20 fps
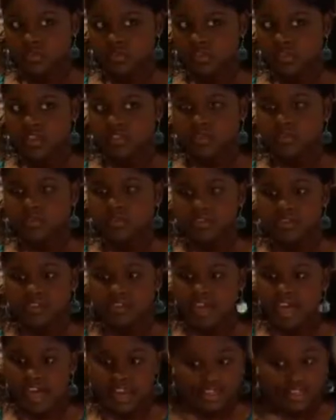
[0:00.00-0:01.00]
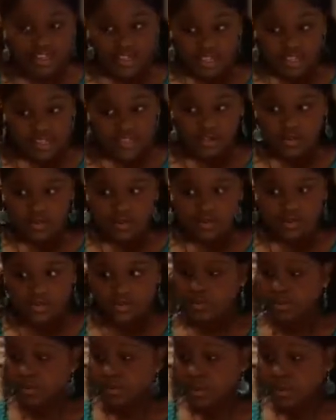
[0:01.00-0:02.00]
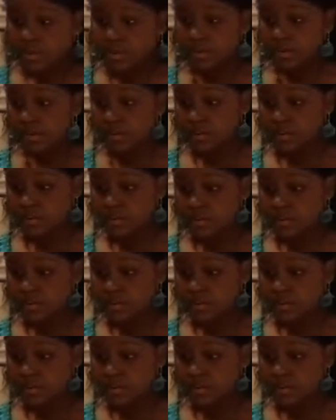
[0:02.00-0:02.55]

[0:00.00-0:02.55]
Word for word: she give you an address or a phone number?